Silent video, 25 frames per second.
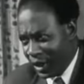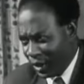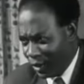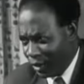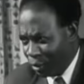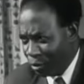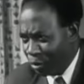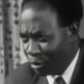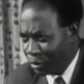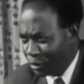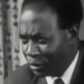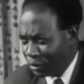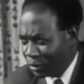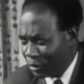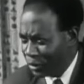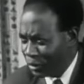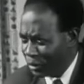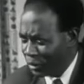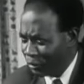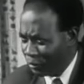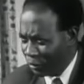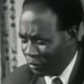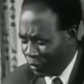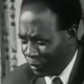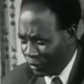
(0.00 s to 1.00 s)
an
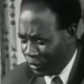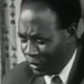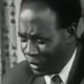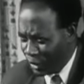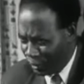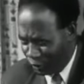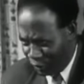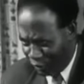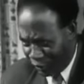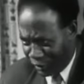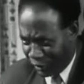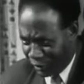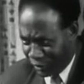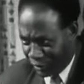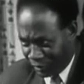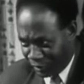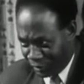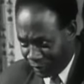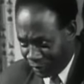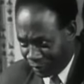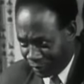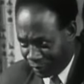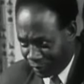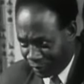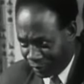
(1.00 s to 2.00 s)
opportunity for the African
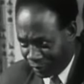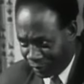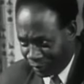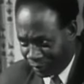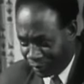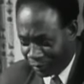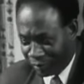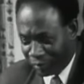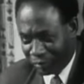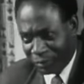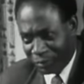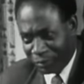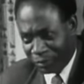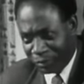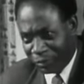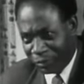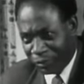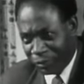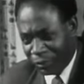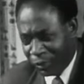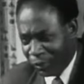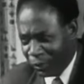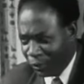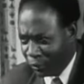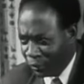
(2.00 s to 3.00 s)

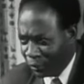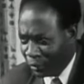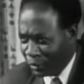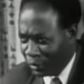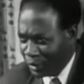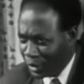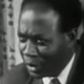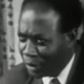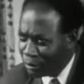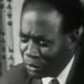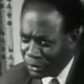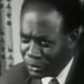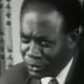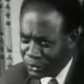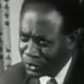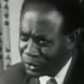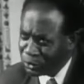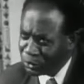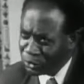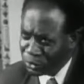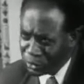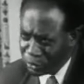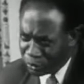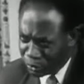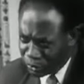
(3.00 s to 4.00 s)
to
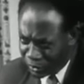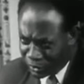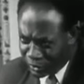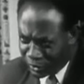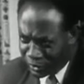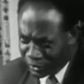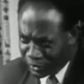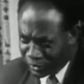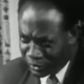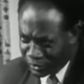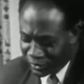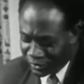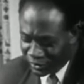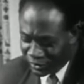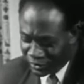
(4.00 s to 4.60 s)
demonstrate to the world